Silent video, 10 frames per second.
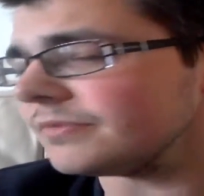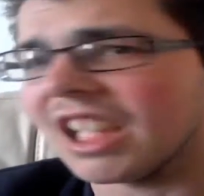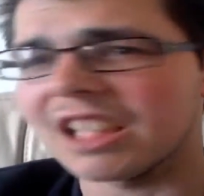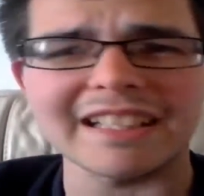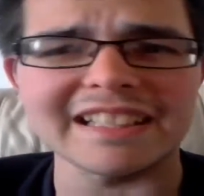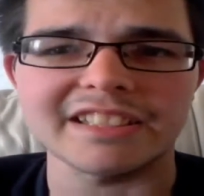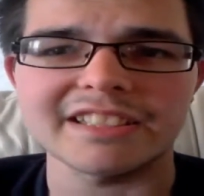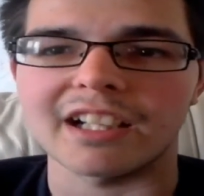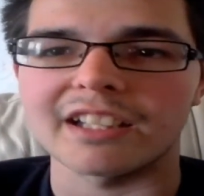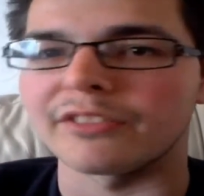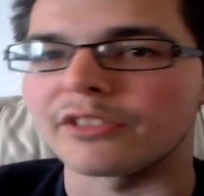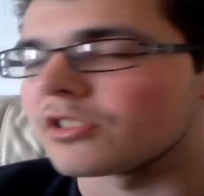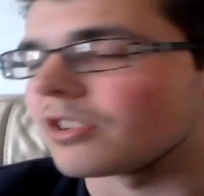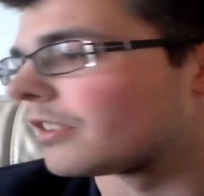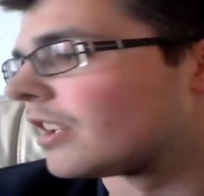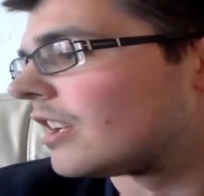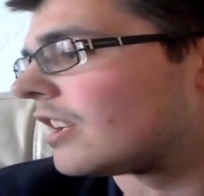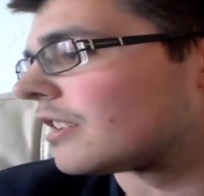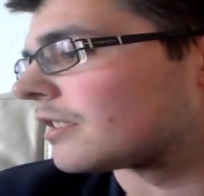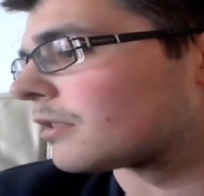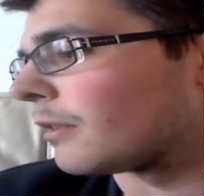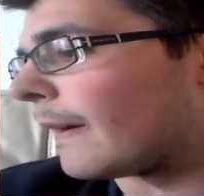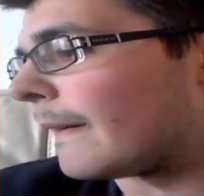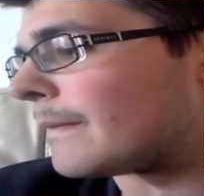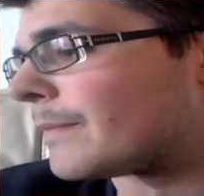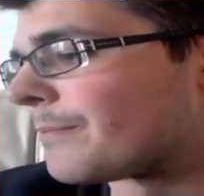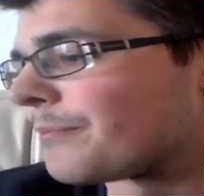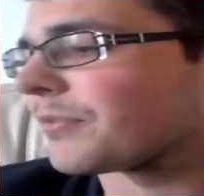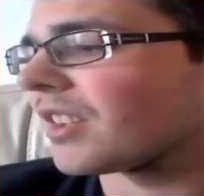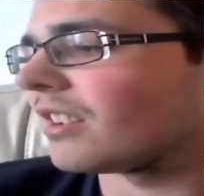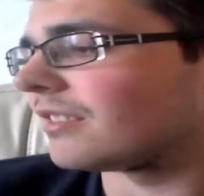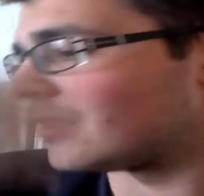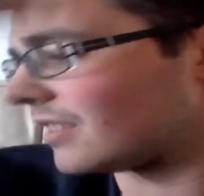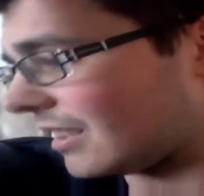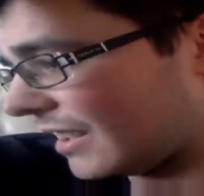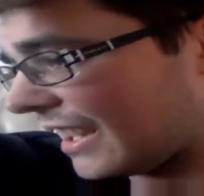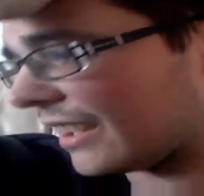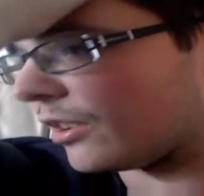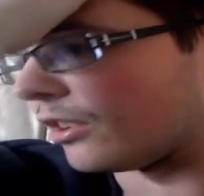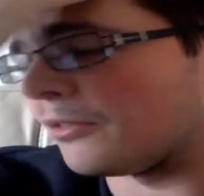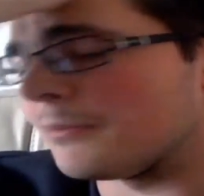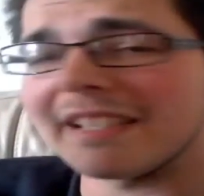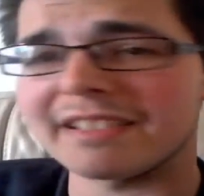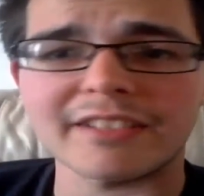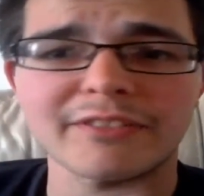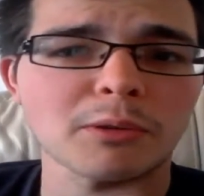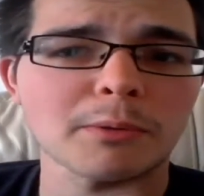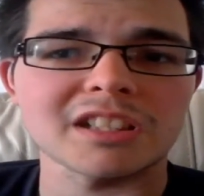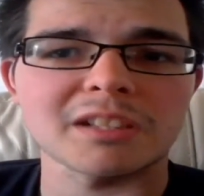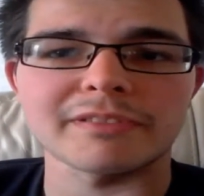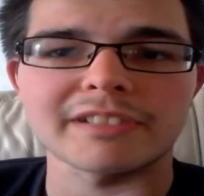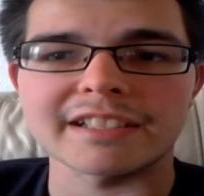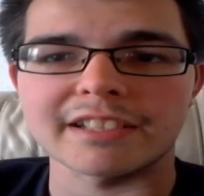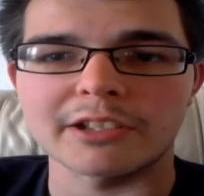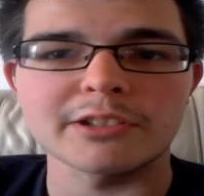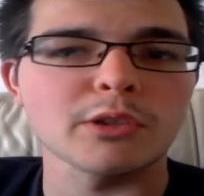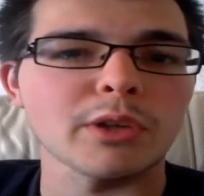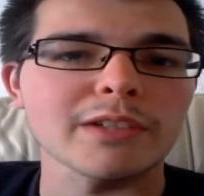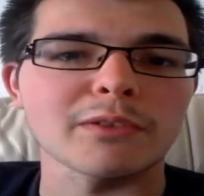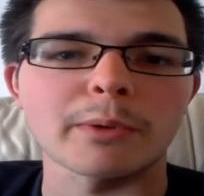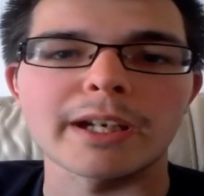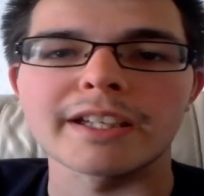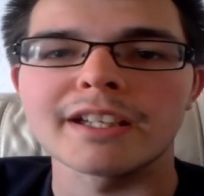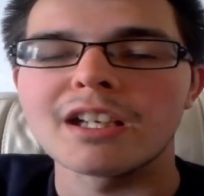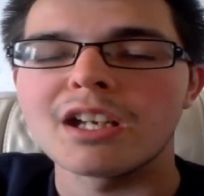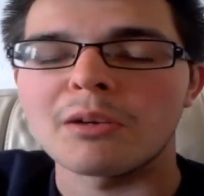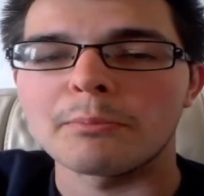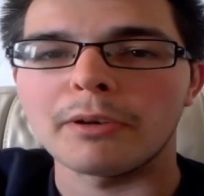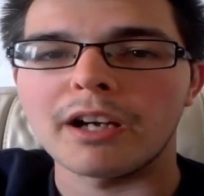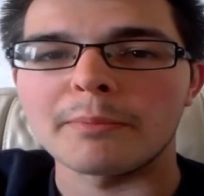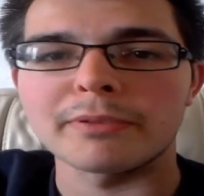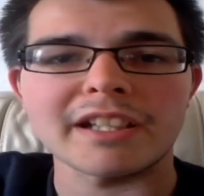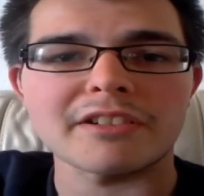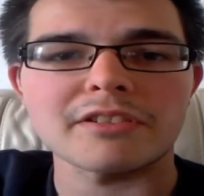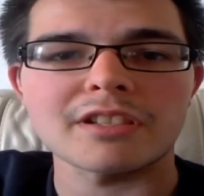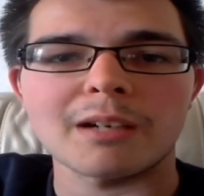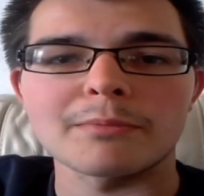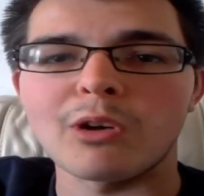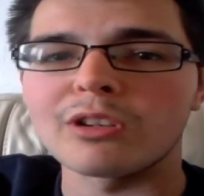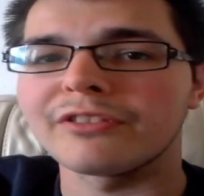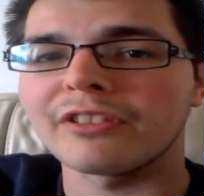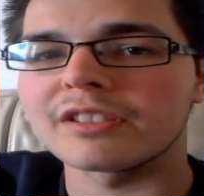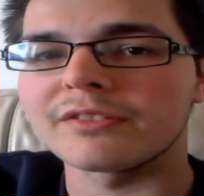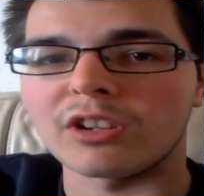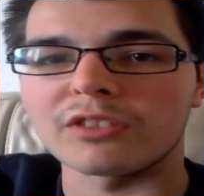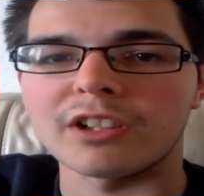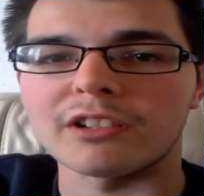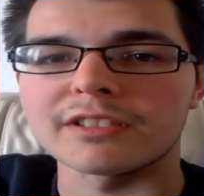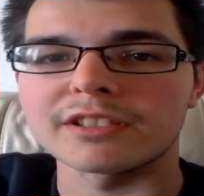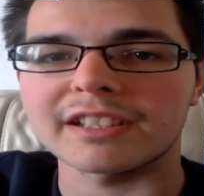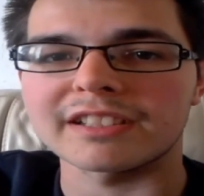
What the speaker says: I'd like to see that in the future. So I don't know, for me it's a difficult one to predict, it could go either way, but prediction, I'm going for the Vaudevillains.